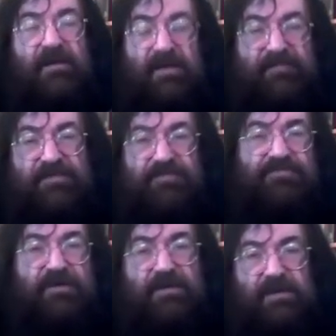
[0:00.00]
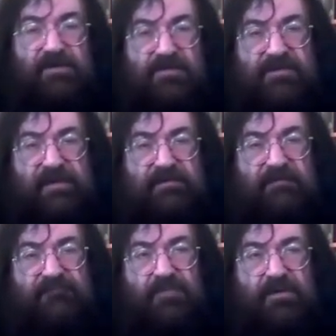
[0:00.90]
in the 3 years,
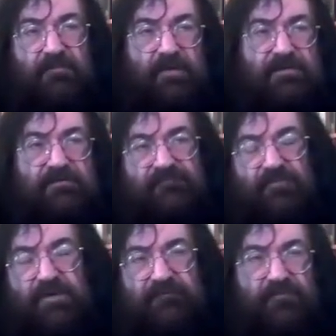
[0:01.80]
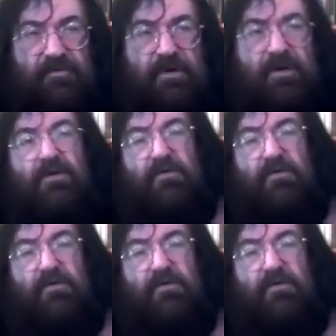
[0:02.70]
1941 to 44,